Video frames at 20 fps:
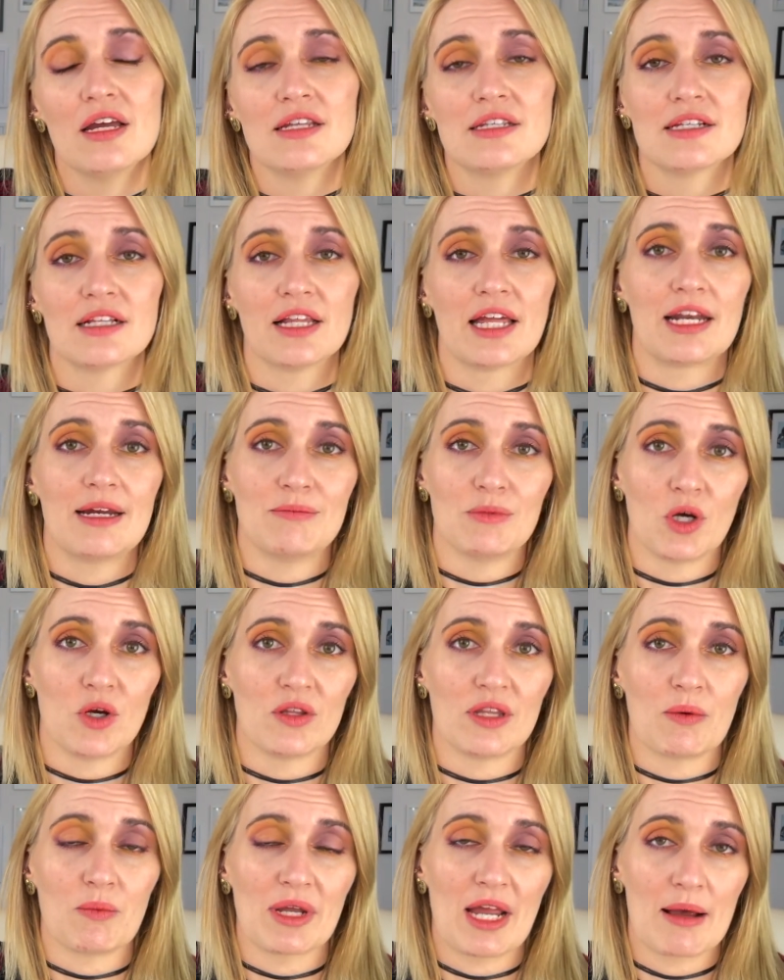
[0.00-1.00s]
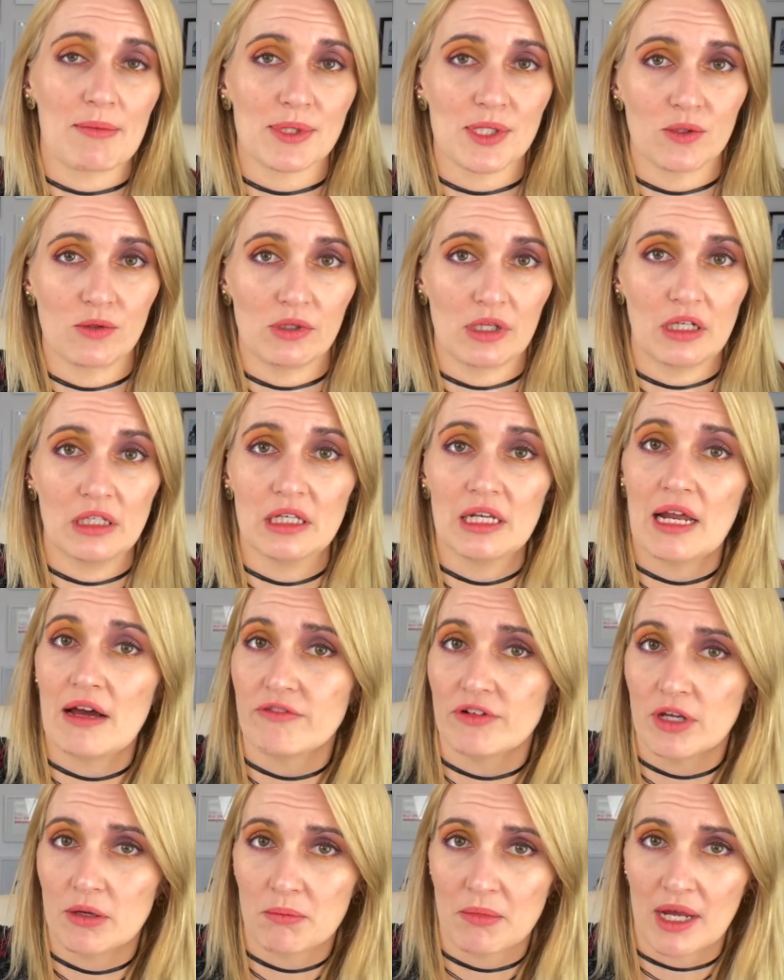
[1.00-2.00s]
to let him know that we absolutely love
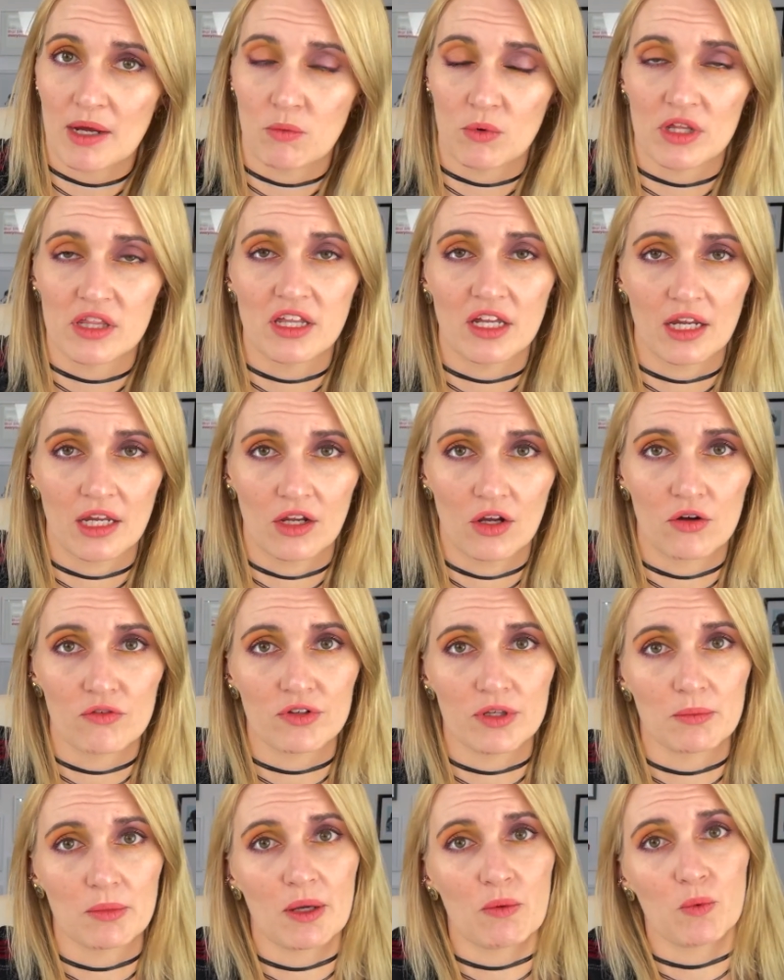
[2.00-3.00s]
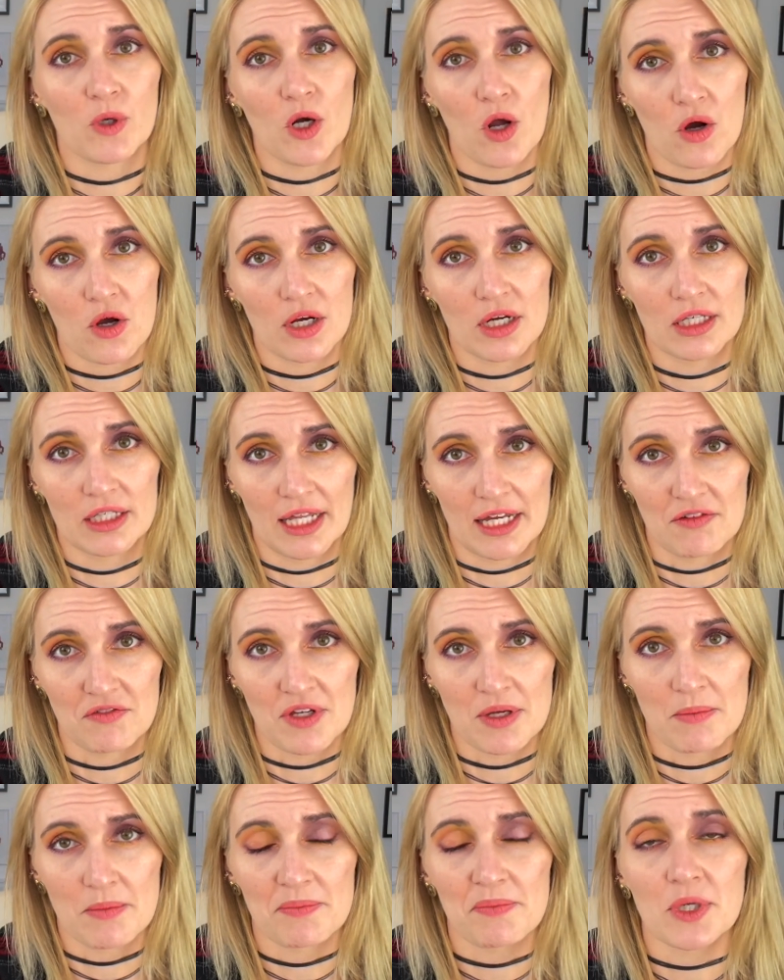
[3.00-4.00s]
him and we're thinking of him and we're not gonna leave
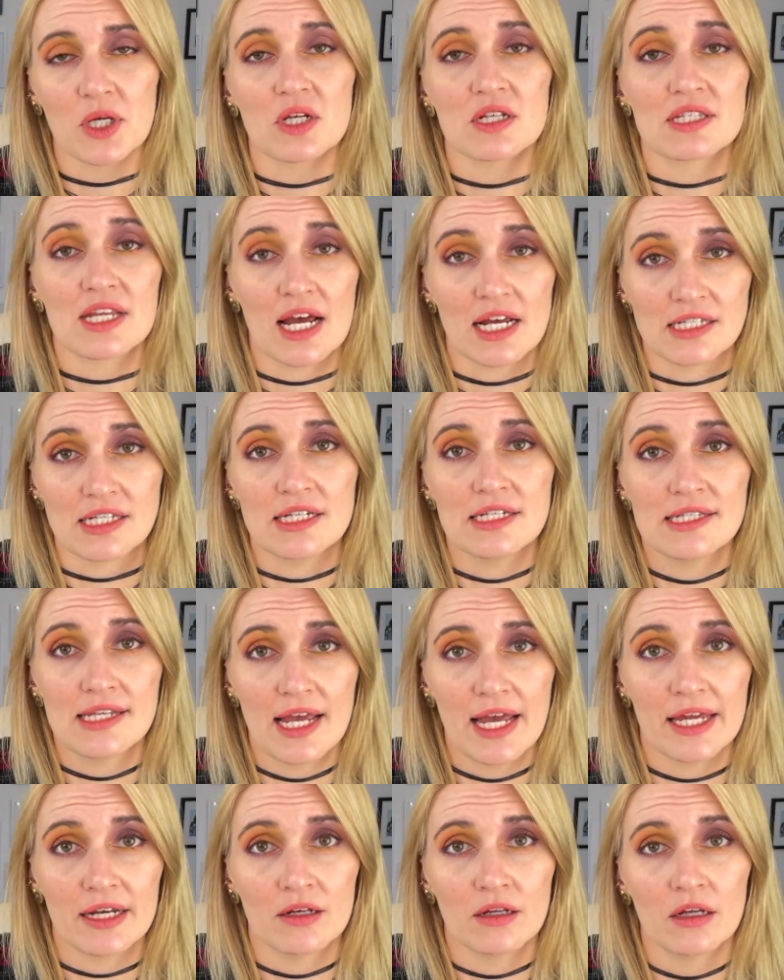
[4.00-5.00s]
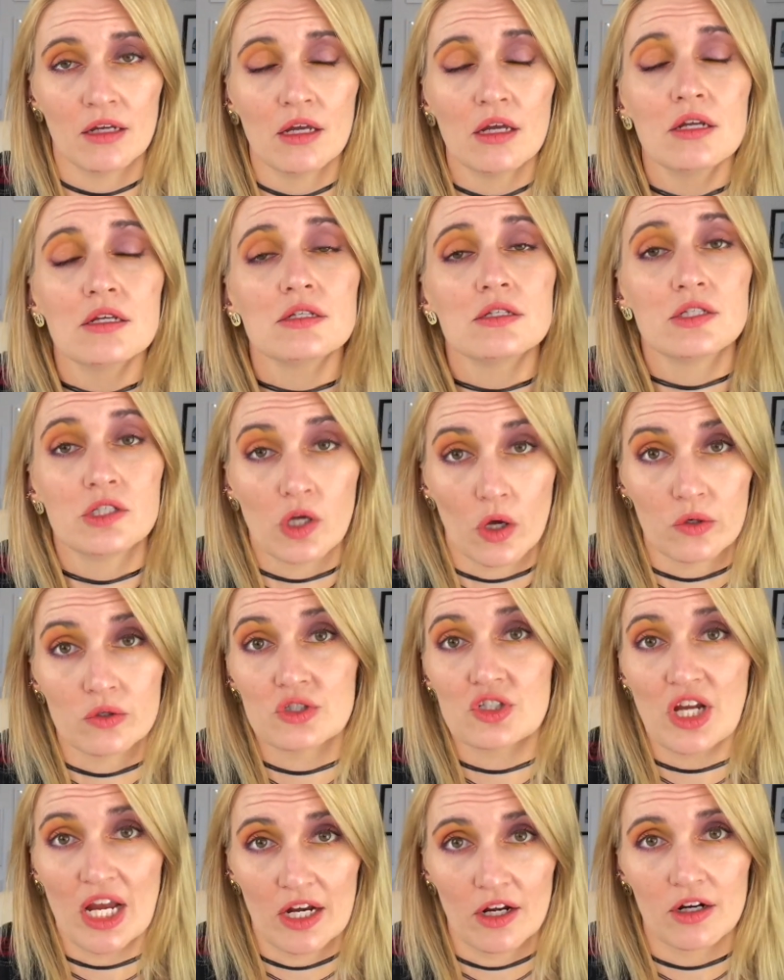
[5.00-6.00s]
him. Because as he said, don't
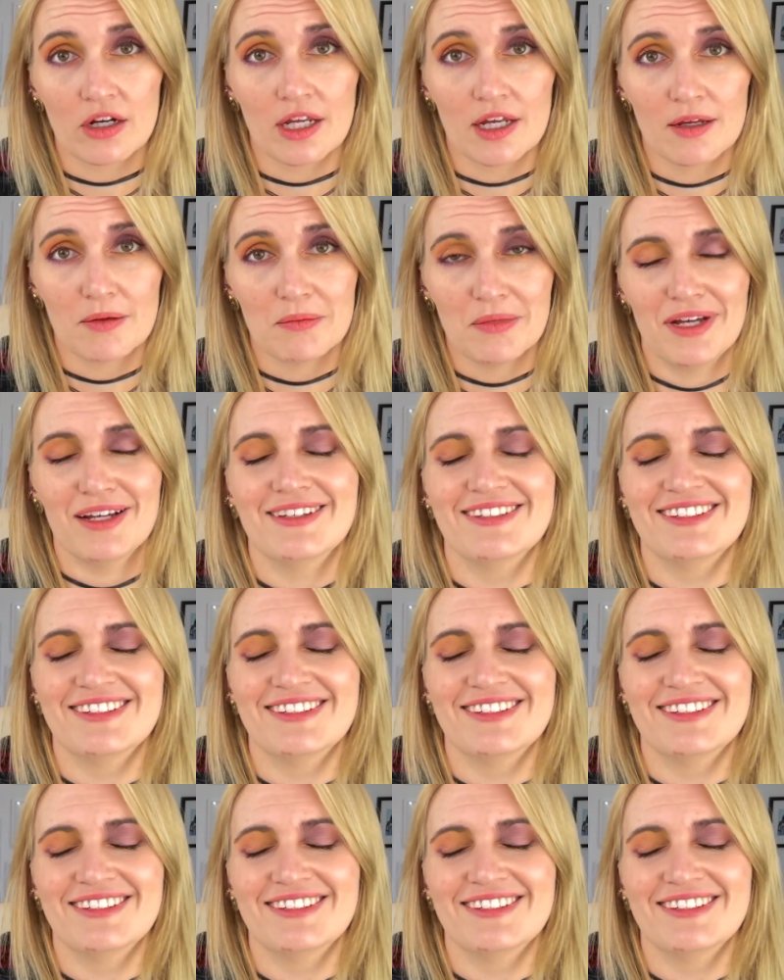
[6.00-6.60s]
cheat on him.